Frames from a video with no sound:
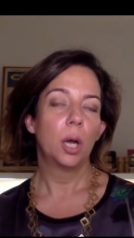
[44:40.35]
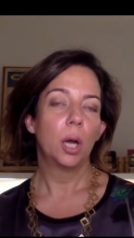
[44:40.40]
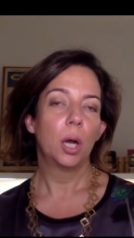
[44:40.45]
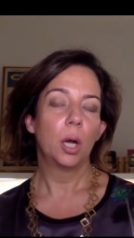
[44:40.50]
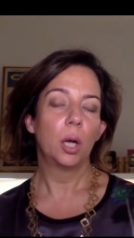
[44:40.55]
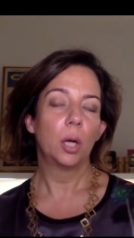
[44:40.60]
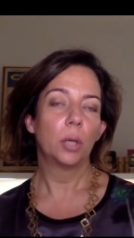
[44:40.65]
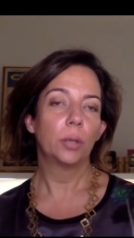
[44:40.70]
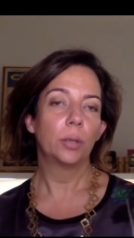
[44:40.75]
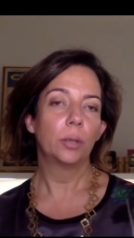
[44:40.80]

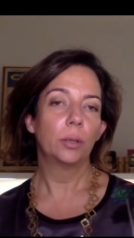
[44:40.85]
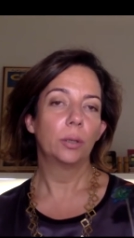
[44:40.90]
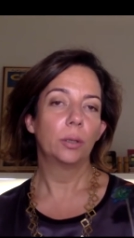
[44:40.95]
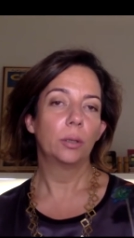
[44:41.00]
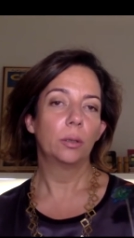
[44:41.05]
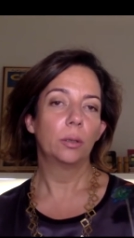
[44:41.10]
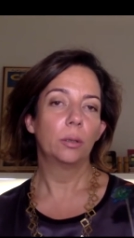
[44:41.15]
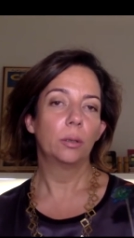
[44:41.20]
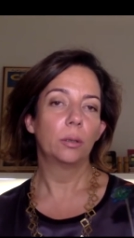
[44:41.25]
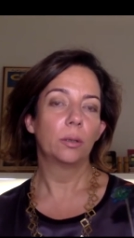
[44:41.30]

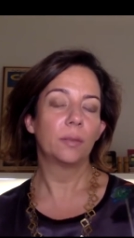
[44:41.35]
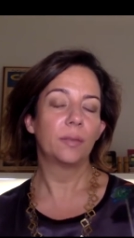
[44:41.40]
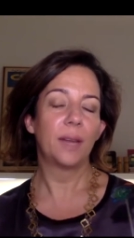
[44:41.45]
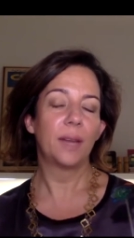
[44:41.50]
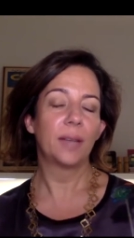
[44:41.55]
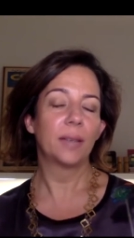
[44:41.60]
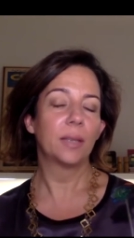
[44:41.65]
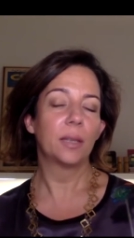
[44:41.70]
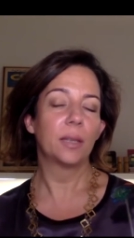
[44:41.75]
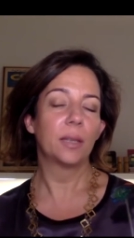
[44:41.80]
on the
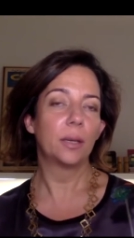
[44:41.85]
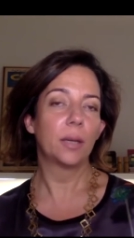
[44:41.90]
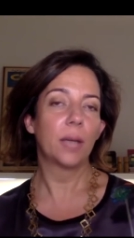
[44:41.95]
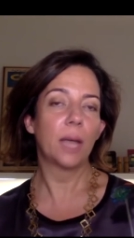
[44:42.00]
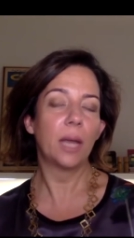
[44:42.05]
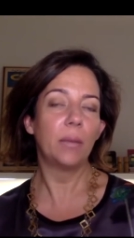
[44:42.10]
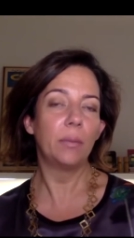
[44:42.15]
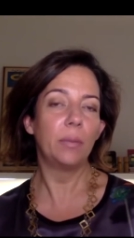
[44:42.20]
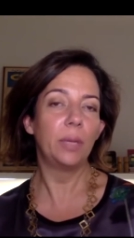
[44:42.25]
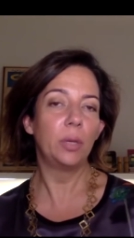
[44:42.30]
fact that there
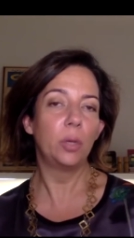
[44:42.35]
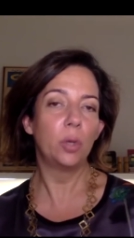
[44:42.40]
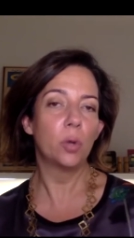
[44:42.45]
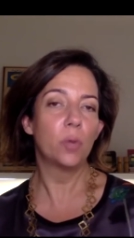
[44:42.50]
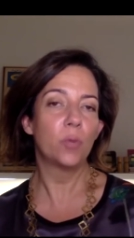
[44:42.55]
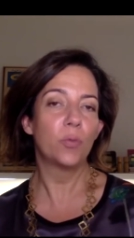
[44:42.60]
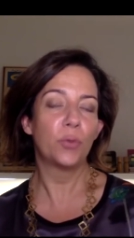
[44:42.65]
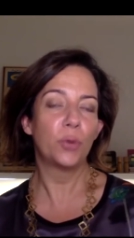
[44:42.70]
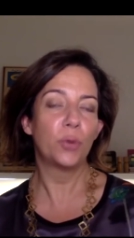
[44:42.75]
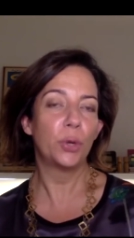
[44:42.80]
can be no
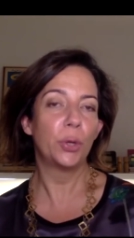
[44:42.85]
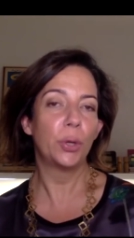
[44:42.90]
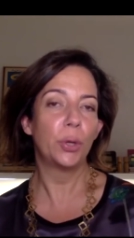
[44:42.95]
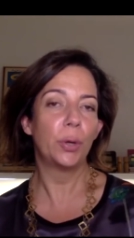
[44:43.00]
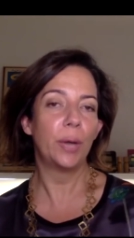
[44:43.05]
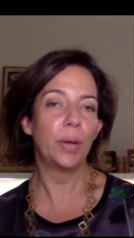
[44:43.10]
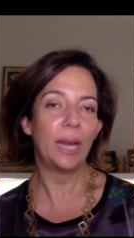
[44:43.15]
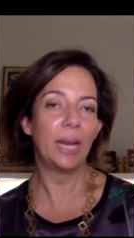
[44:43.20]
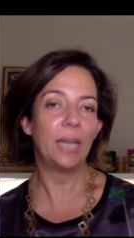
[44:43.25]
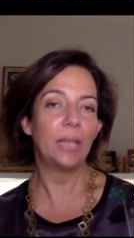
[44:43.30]

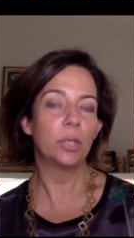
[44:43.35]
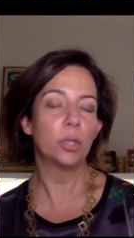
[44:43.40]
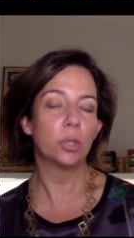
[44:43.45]
further aid